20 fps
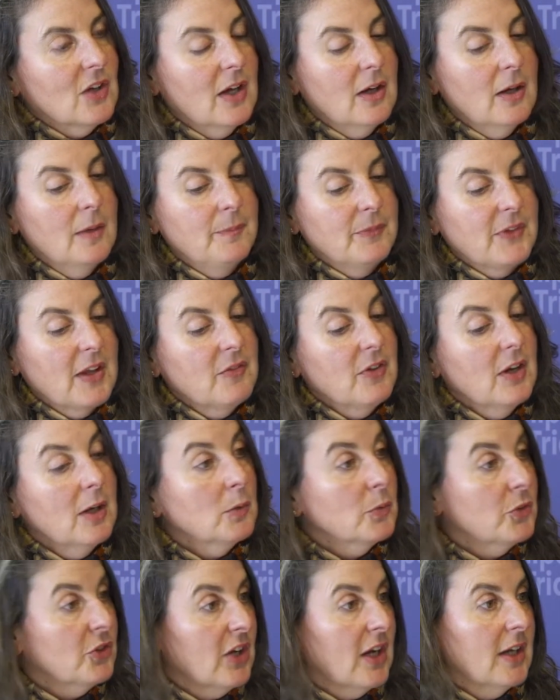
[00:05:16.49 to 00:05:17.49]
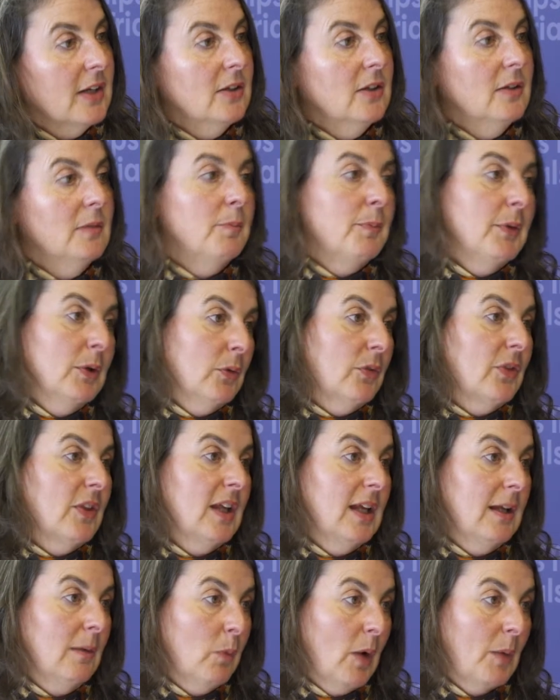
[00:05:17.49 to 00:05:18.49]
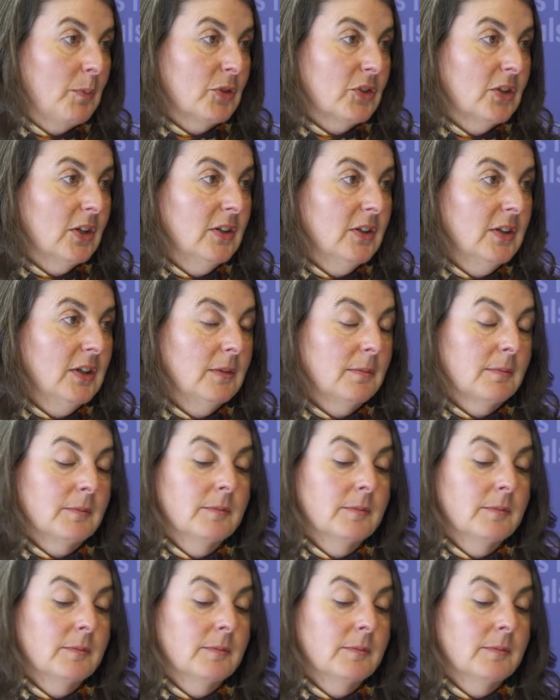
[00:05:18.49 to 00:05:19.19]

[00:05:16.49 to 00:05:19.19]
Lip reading: They've helped Shannon build the website.